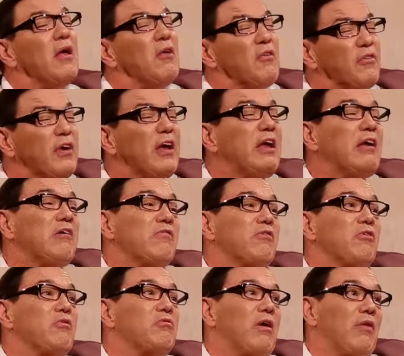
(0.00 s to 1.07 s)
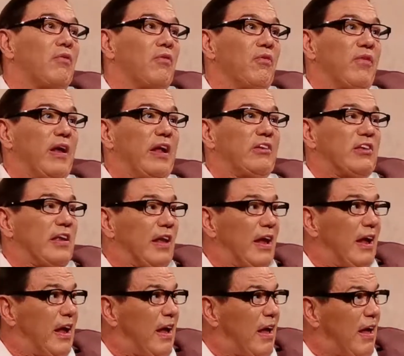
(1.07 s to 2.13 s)
Steve, who runs it,
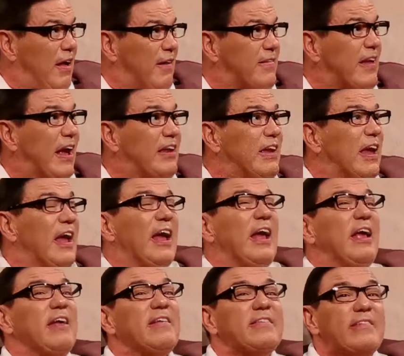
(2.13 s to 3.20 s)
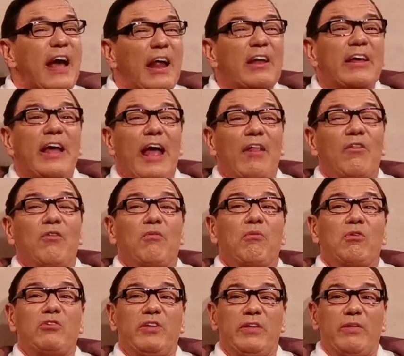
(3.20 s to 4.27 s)
said he's dead against
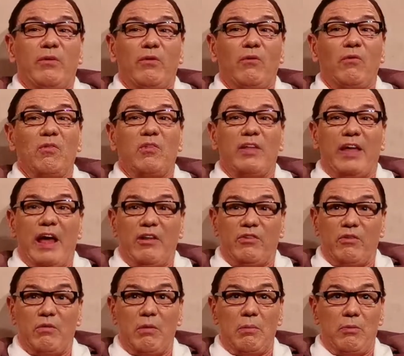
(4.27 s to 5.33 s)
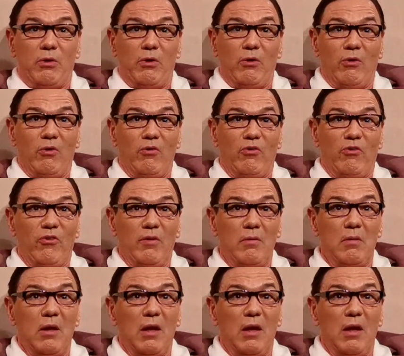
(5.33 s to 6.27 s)
what he calls a ghetto approach.